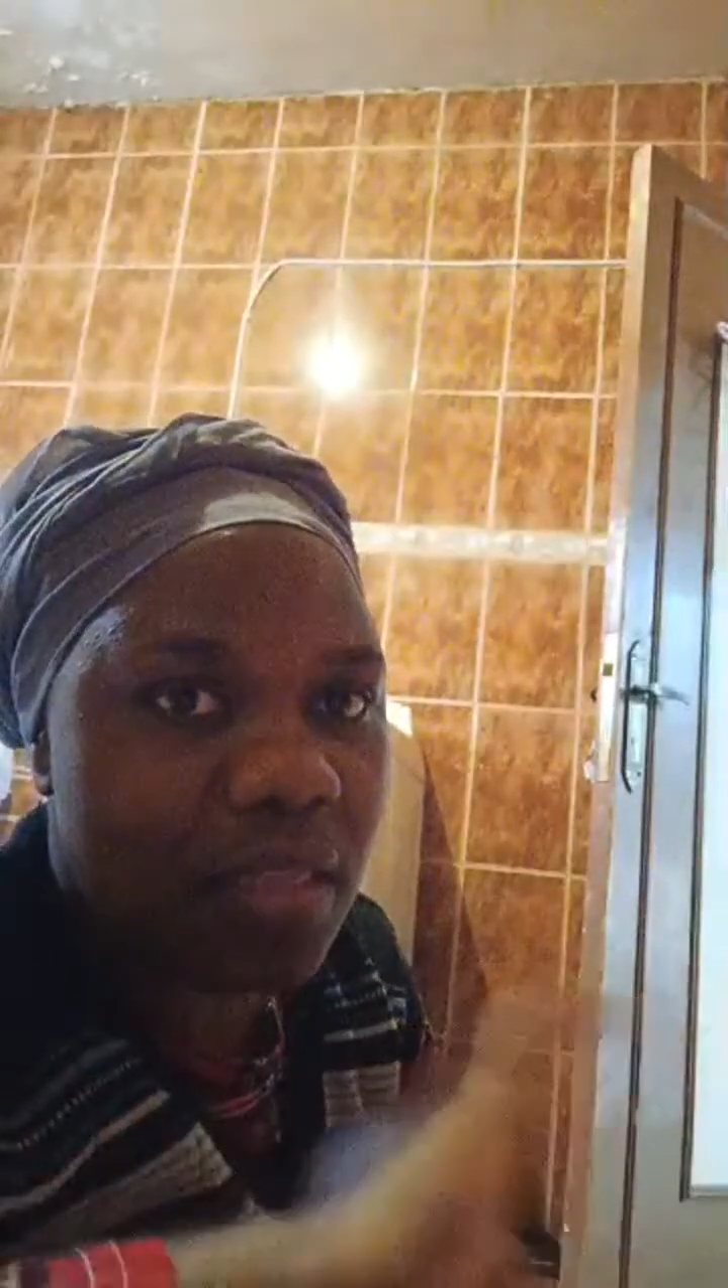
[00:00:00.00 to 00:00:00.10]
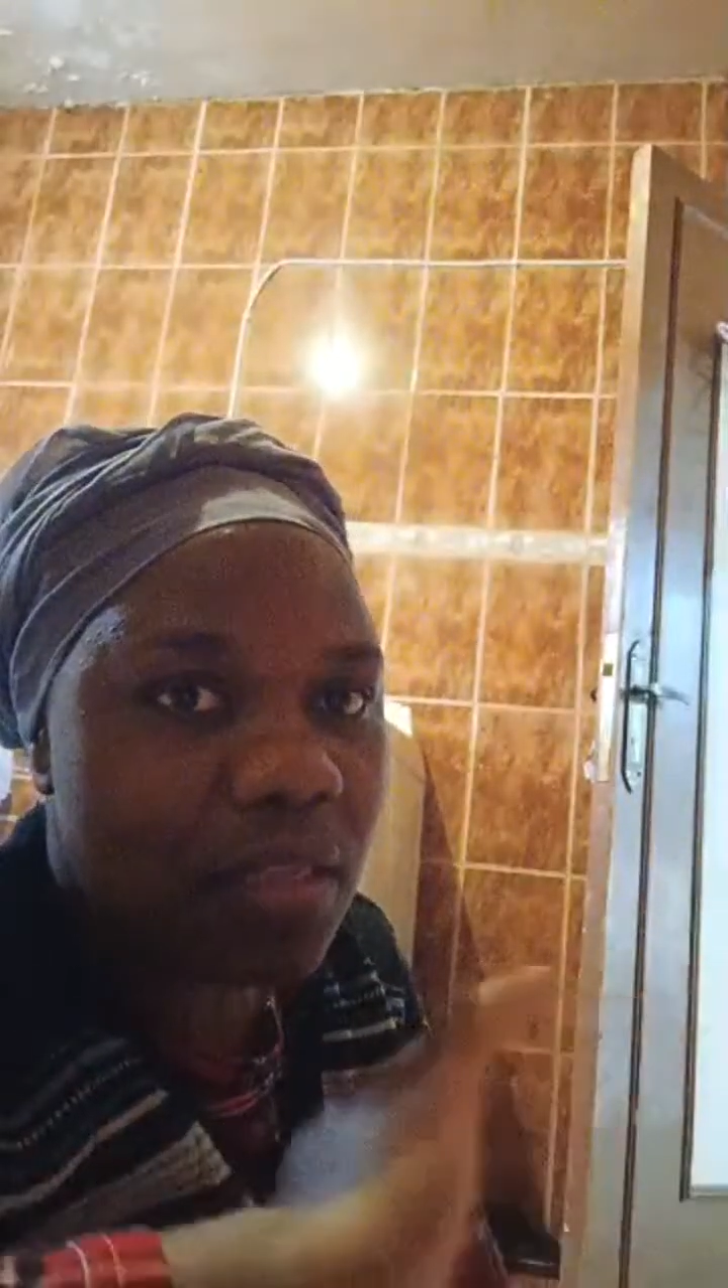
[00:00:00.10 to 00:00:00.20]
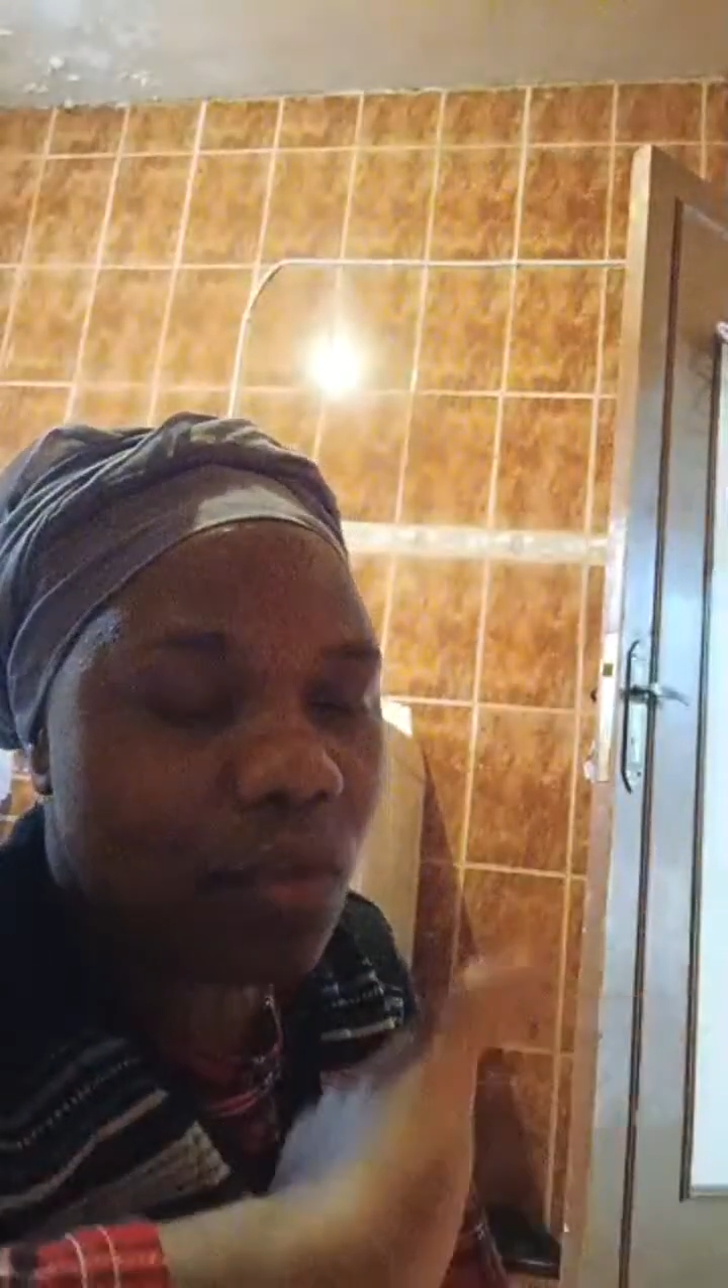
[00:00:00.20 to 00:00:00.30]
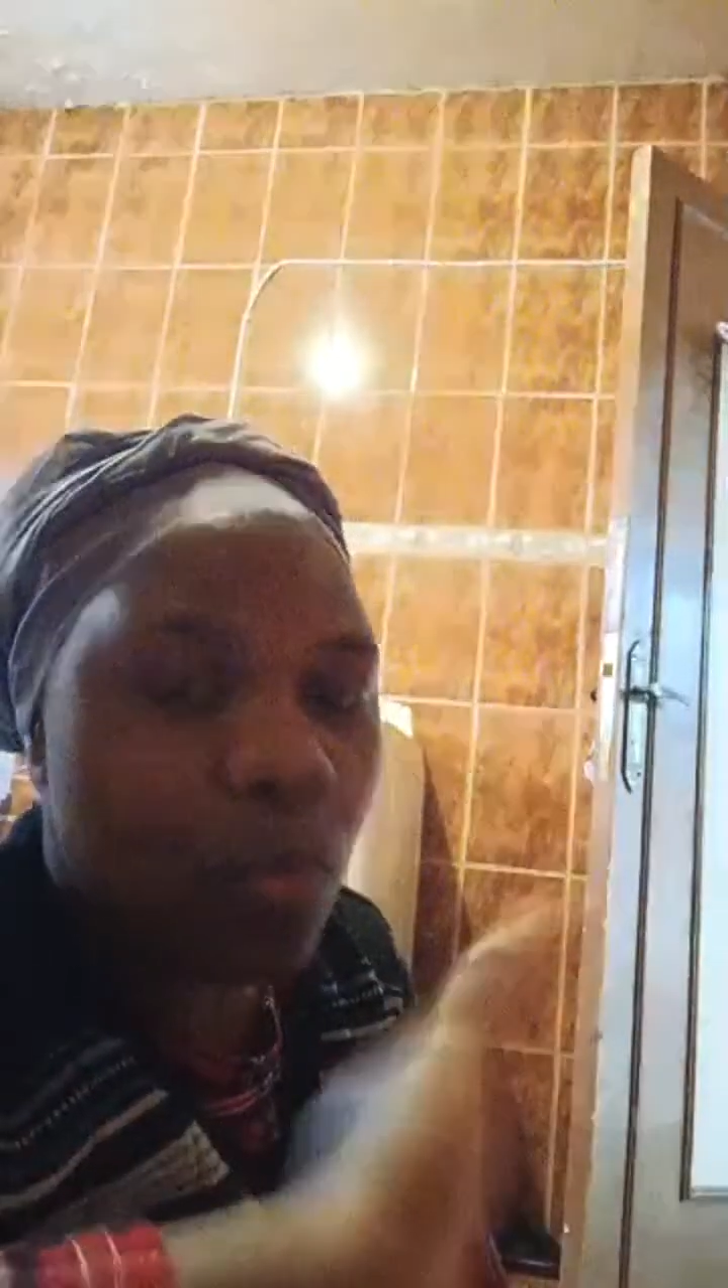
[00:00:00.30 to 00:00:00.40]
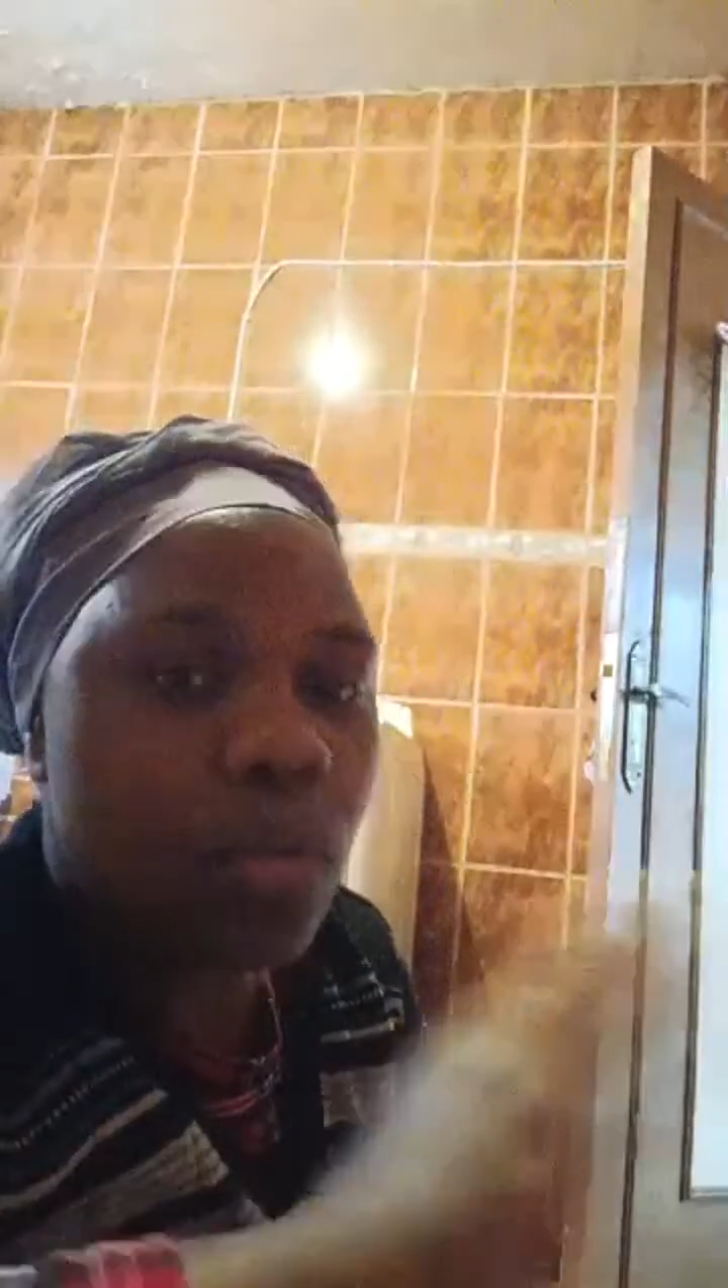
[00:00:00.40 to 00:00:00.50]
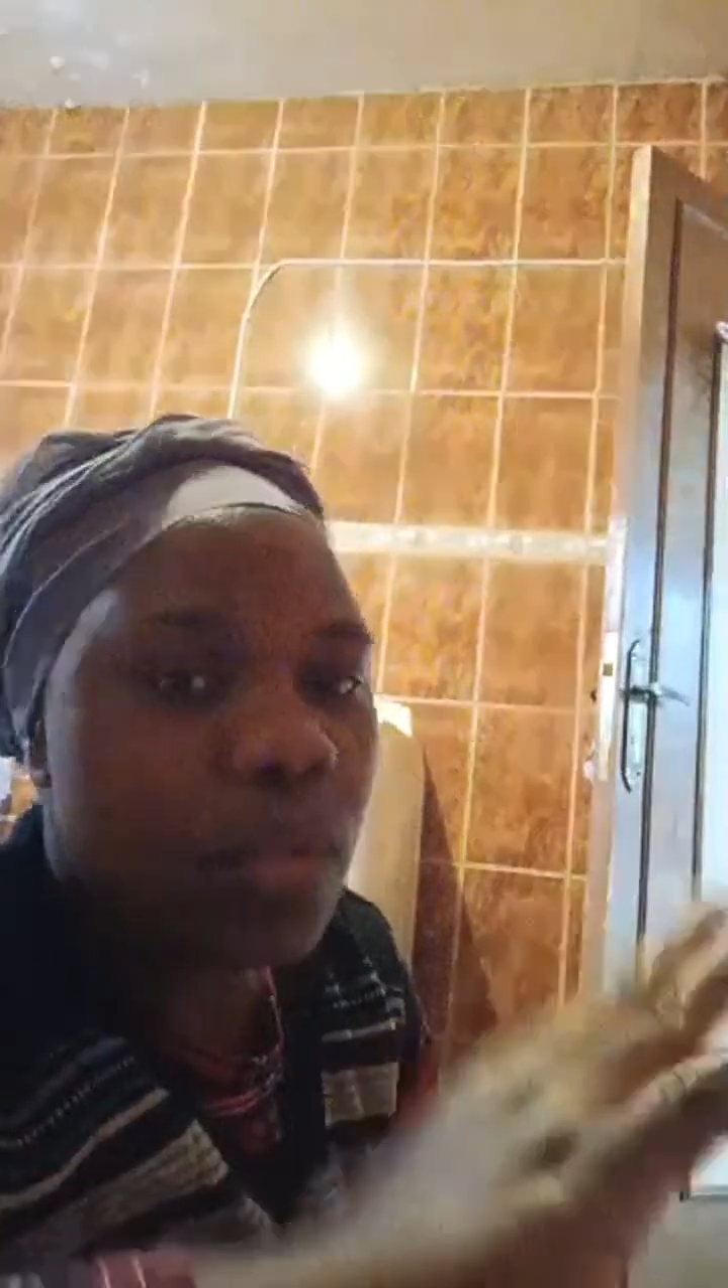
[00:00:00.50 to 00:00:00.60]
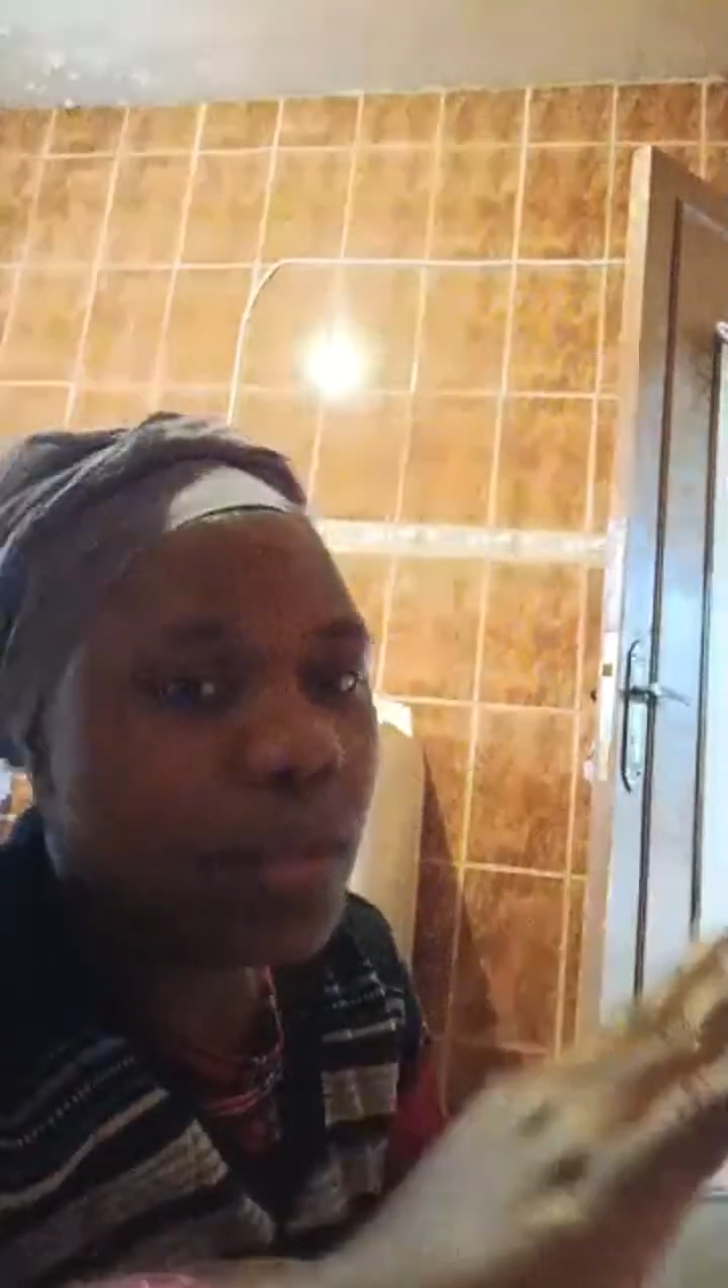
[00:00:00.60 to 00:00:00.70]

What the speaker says: only.